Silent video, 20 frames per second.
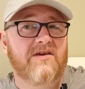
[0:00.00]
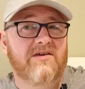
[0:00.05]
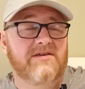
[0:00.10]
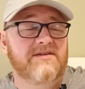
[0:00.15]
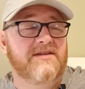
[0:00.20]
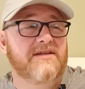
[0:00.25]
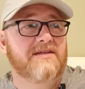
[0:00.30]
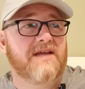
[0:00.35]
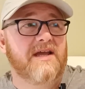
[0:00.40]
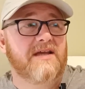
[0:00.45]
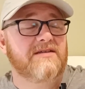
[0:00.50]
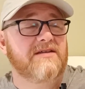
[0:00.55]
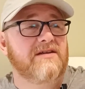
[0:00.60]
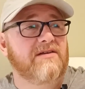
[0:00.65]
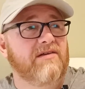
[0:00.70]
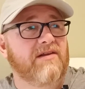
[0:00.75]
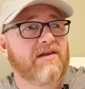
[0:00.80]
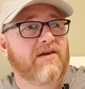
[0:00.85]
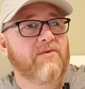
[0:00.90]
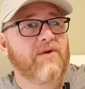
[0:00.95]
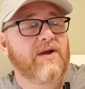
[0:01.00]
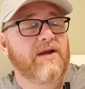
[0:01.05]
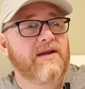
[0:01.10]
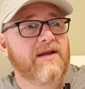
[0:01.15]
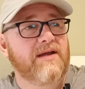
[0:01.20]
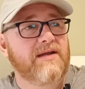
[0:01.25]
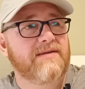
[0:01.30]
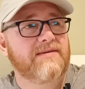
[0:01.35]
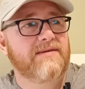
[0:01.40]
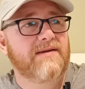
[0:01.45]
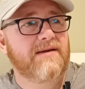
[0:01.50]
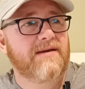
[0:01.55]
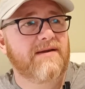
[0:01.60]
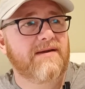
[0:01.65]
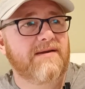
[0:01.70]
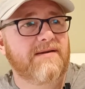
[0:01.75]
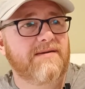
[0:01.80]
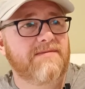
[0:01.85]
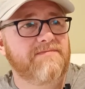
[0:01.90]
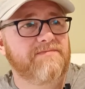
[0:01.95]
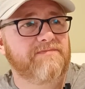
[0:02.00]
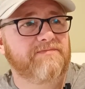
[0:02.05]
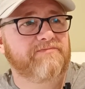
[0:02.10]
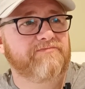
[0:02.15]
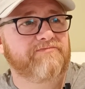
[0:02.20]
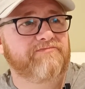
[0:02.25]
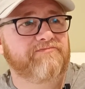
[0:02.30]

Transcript: Because it's actually quite nice. Gonna